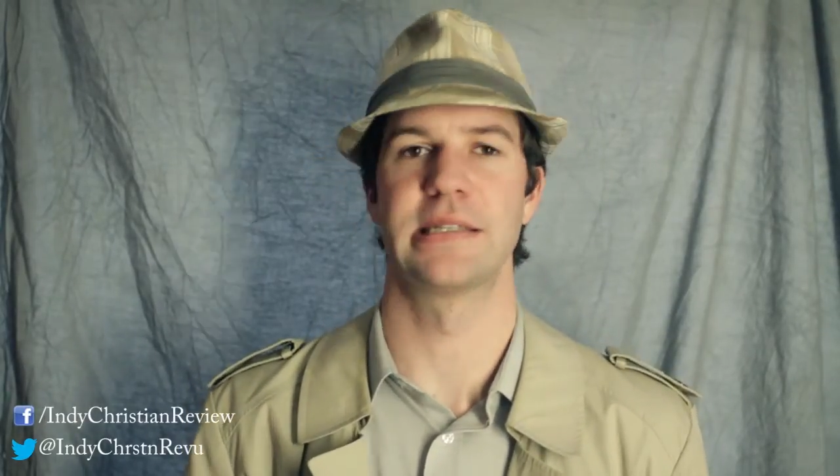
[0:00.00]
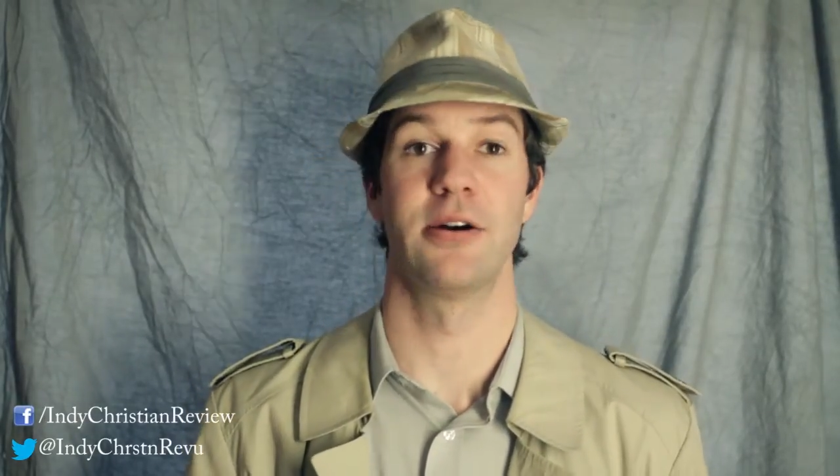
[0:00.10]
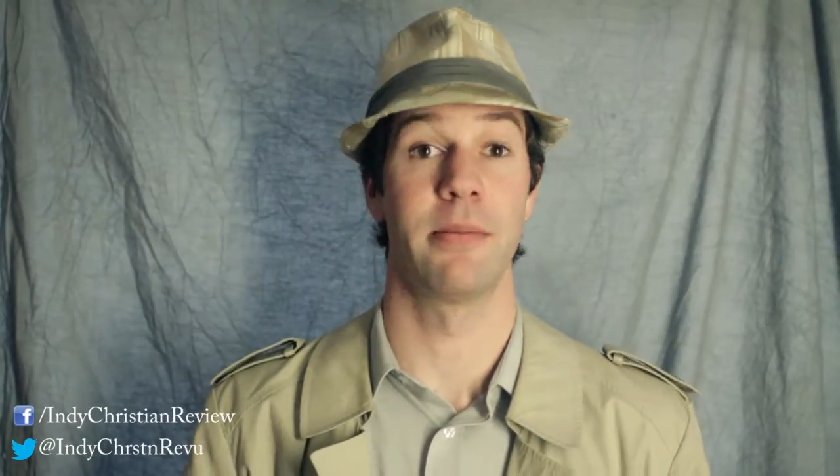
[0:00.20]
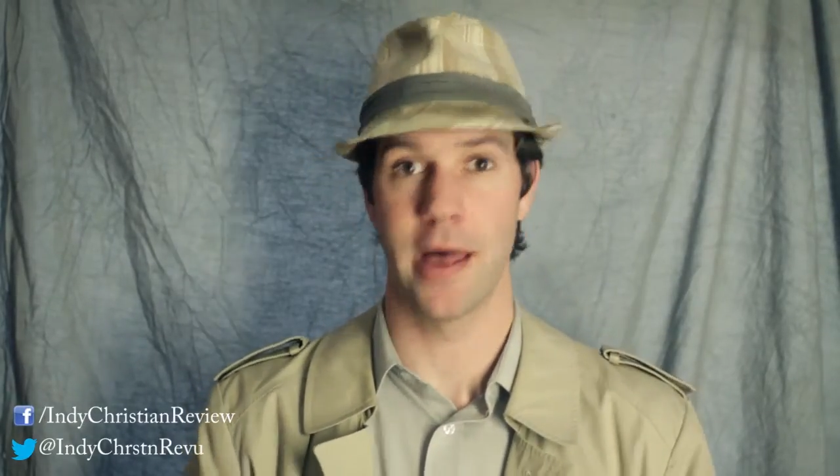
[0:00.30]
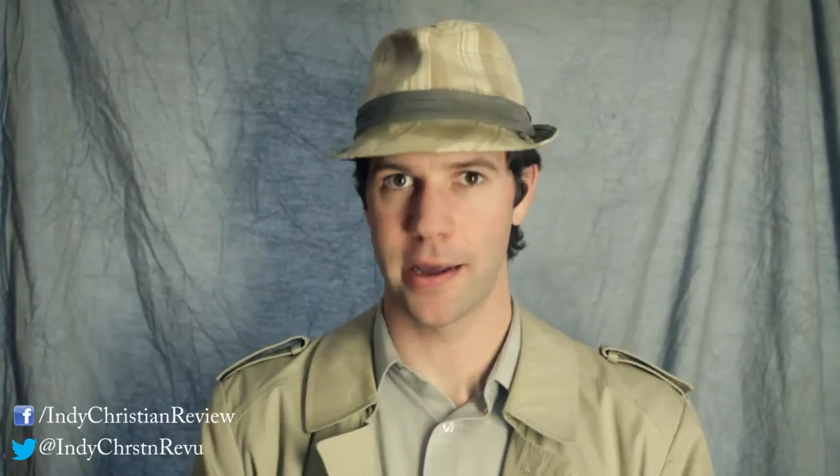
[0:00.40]

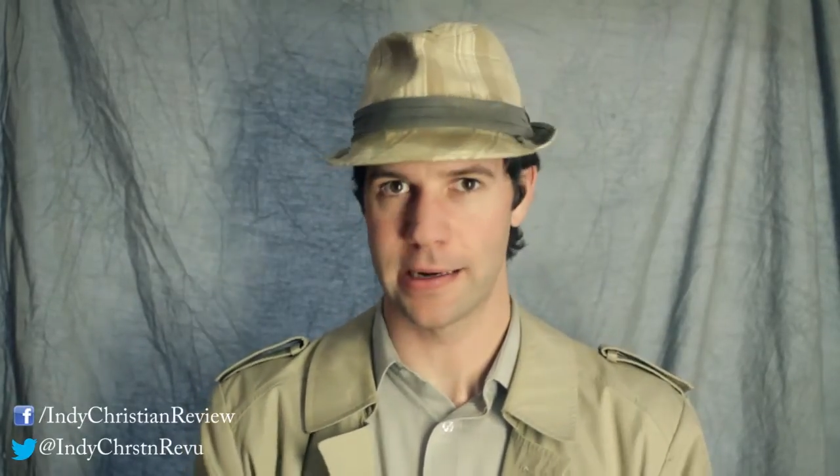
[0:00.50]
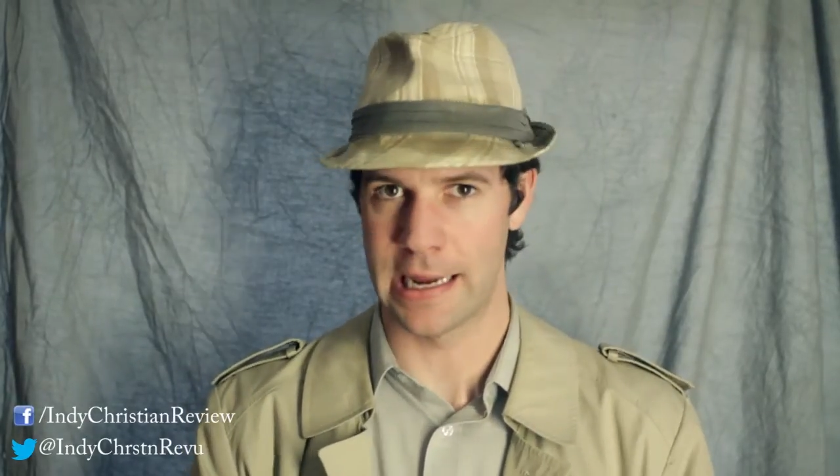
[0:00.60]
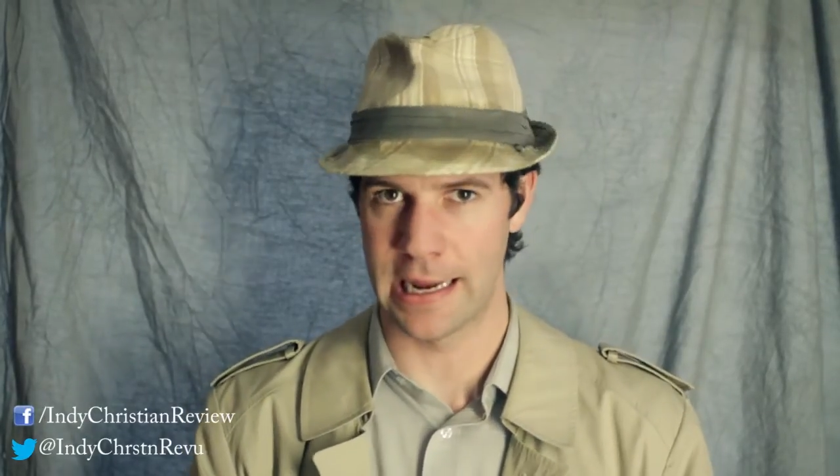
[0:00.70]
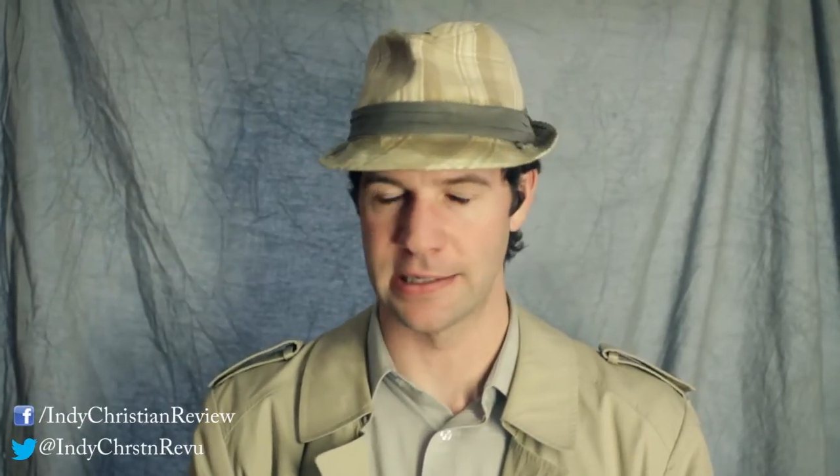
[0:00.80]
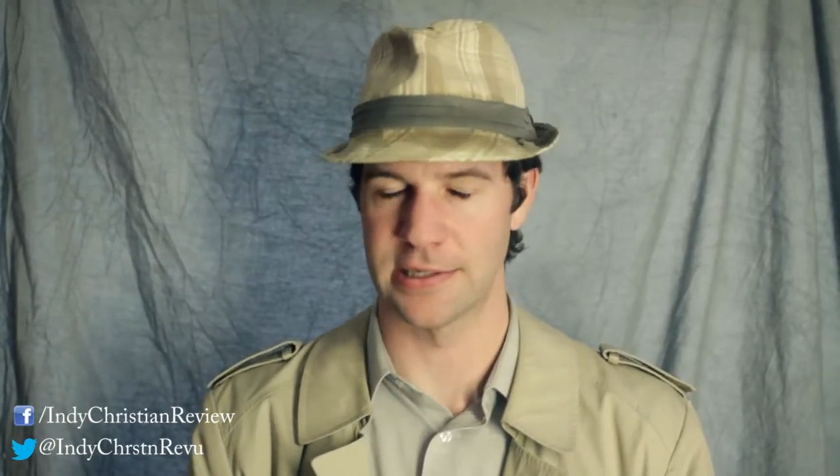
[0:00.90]
though, I'm not going
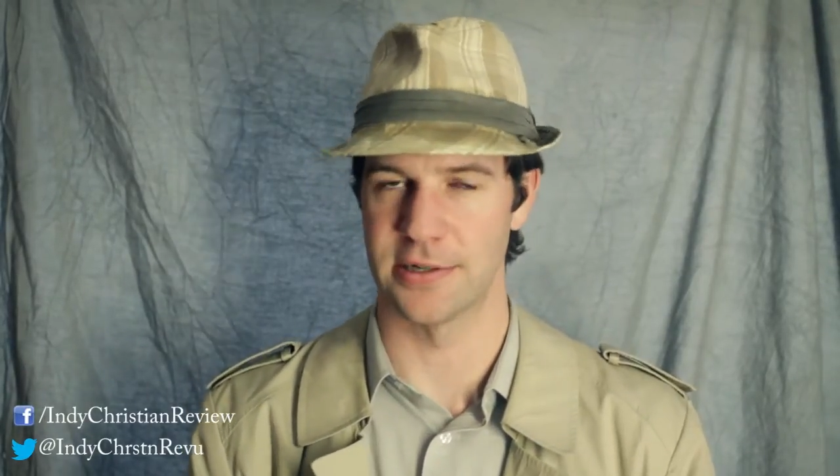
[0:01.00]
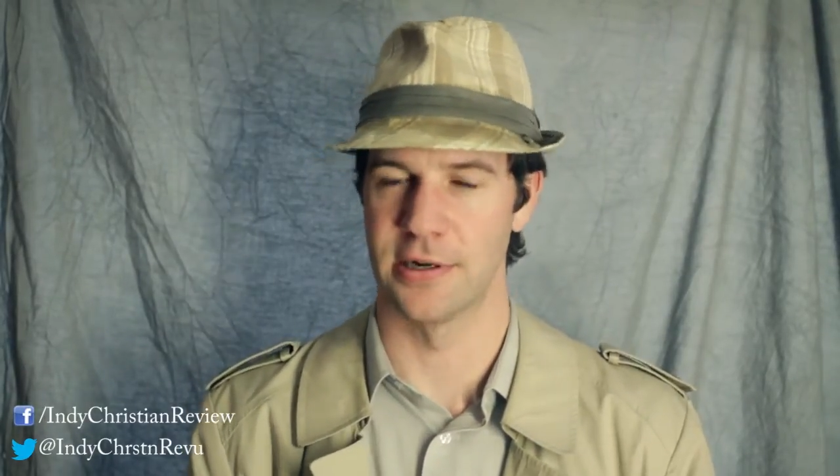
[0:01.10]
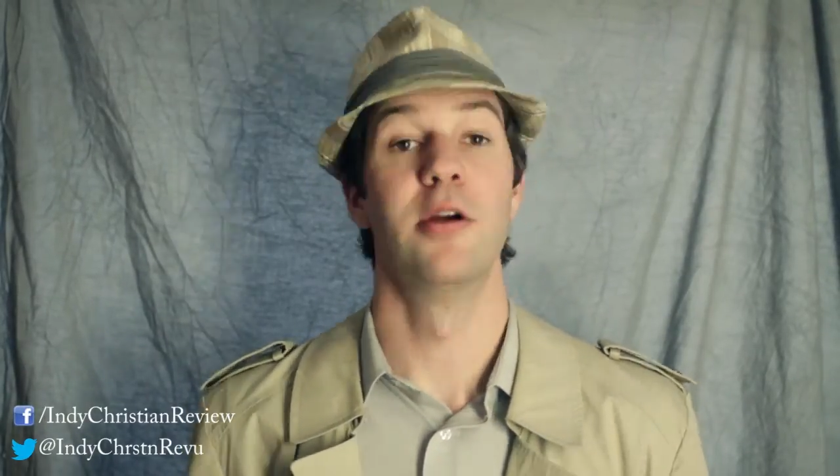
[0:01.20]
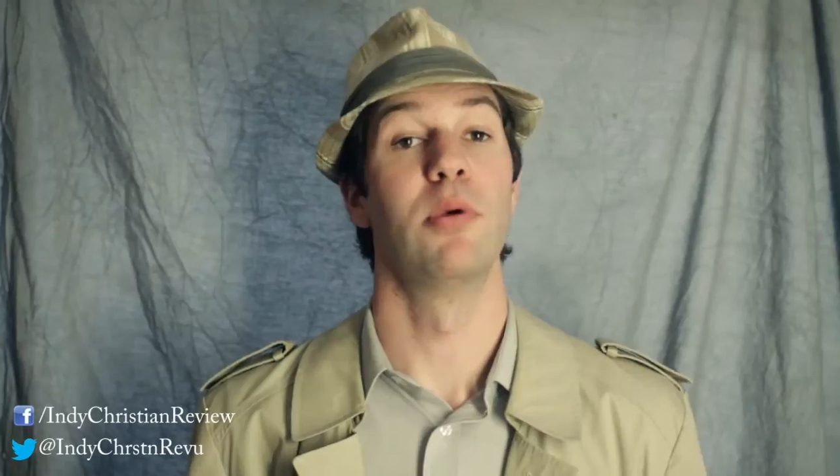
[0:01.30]
to answer.